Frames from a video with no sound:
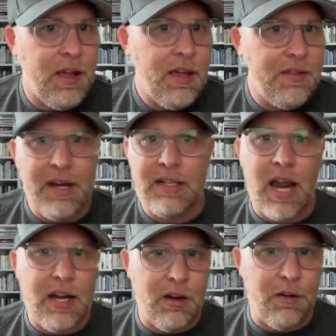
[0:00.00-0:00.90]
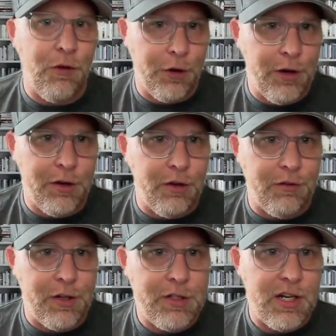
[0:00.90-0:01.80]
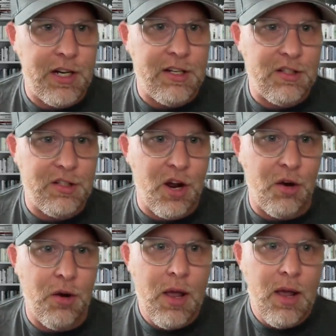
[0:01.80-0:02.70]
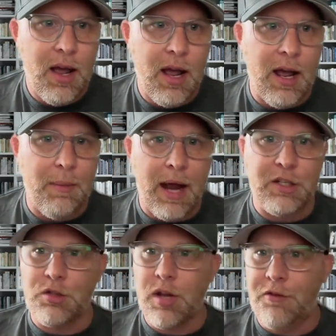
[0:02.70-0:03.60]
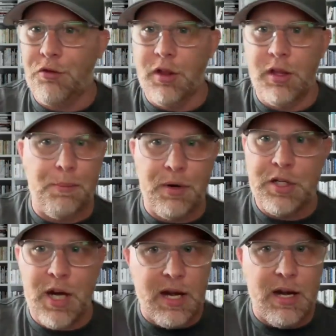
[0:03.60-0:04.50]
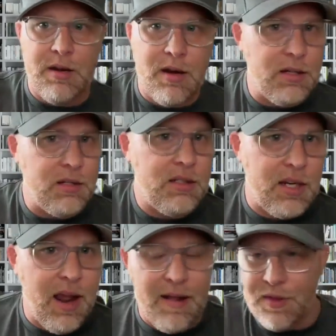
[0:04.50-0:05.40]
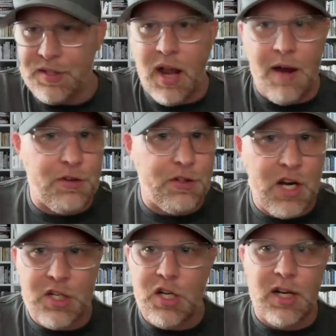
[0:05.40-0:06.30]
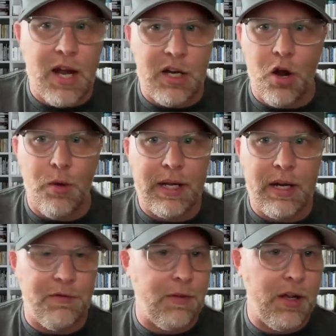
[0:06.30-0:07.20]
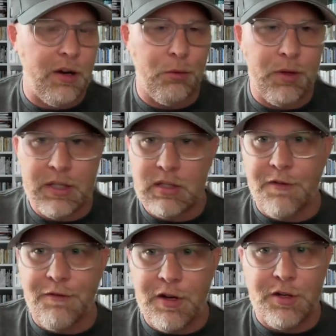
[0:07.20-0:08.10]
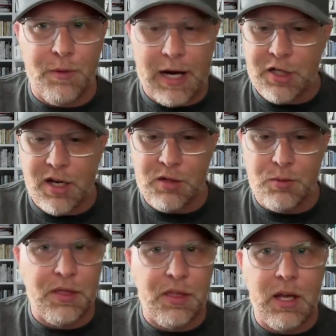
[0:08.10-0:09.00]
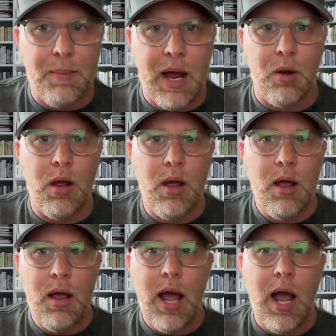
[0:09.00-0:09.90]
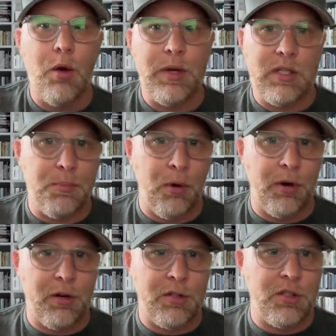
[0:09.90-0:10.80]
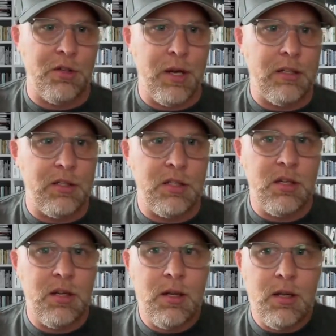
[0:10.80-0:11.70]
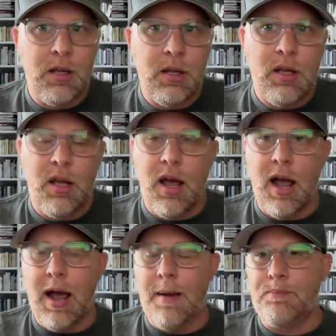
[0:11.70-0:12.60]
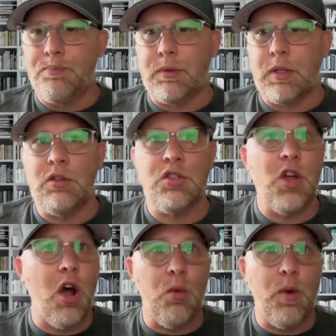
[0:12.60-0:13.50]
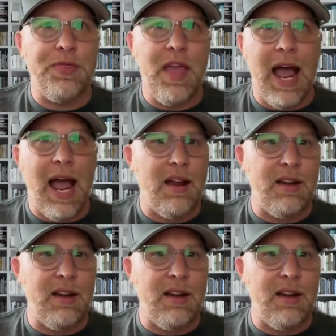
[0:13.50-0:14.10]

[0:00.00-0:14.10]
than attending a four-year university. So I just have really appreciated this conversation kind of going in a really different direction as we think about how we support our students. So with that,